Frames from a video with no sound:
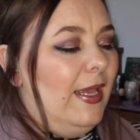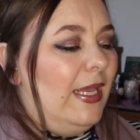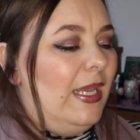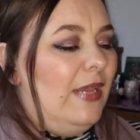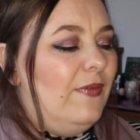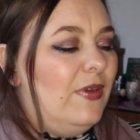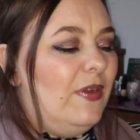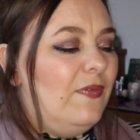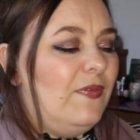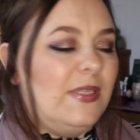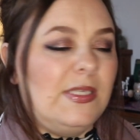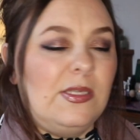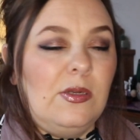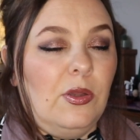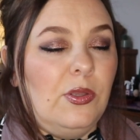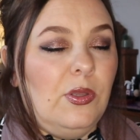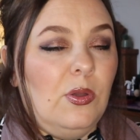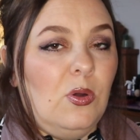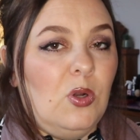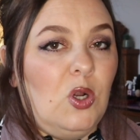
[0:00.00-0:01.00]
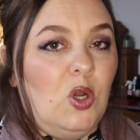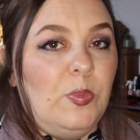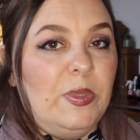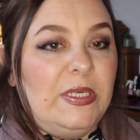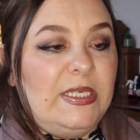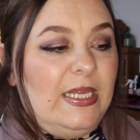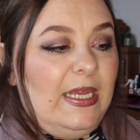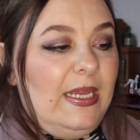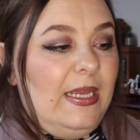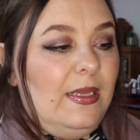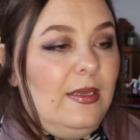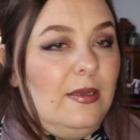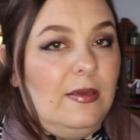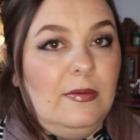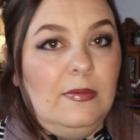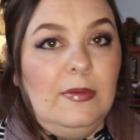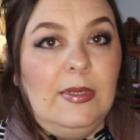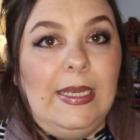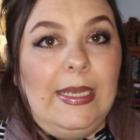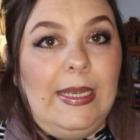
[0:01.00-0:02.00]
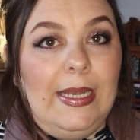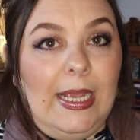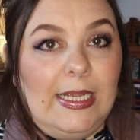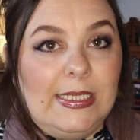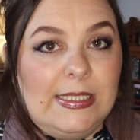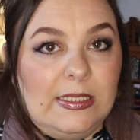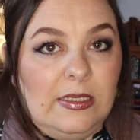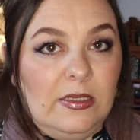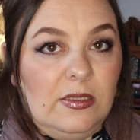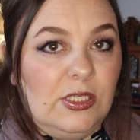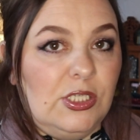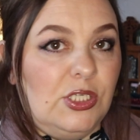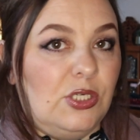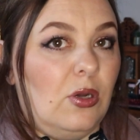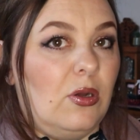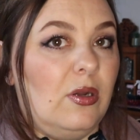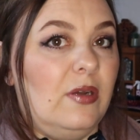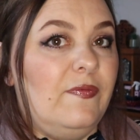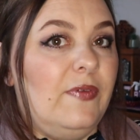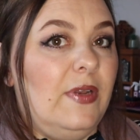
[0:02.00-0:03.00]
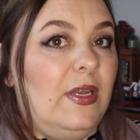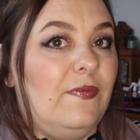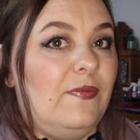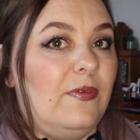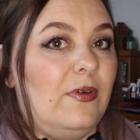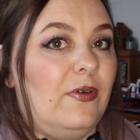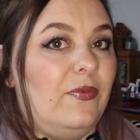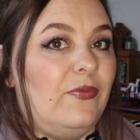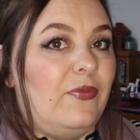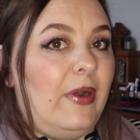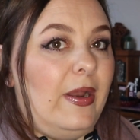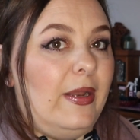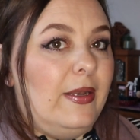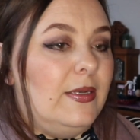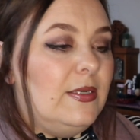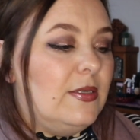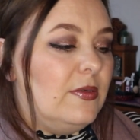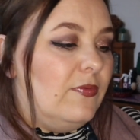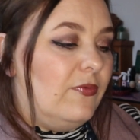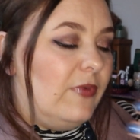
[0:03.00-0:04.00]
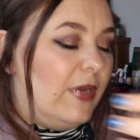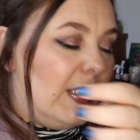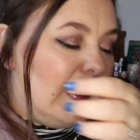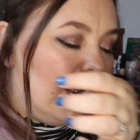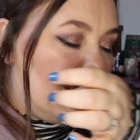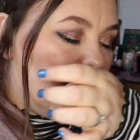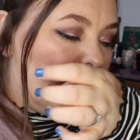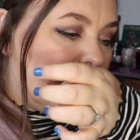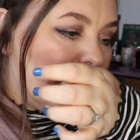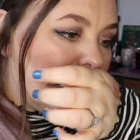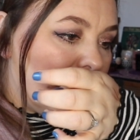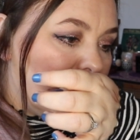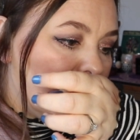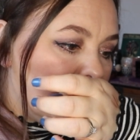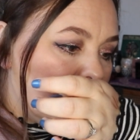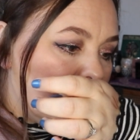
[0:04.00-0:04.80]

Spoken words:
Even if it's not your cup of tea, nice little stocking filler for a friend. Really nice.